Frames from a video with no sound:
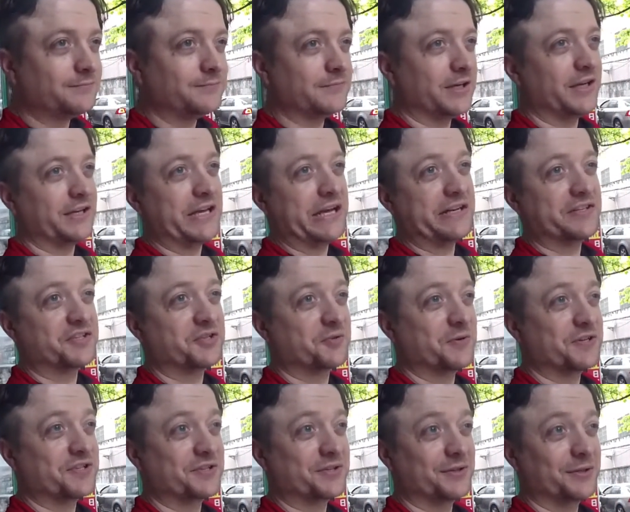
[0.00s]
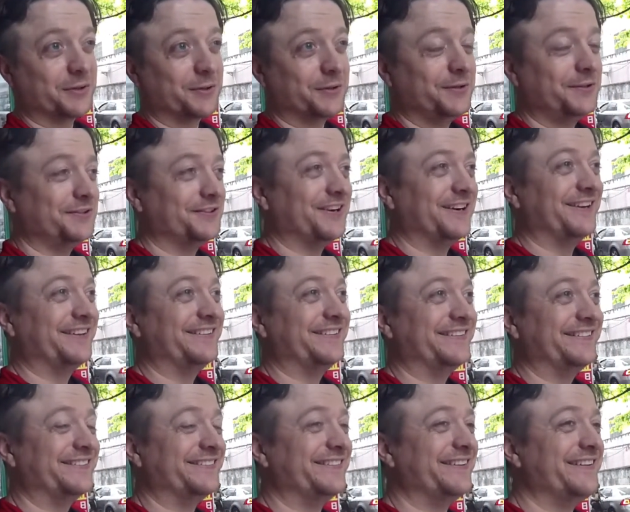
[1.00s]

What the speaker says: I can't stress little, right? And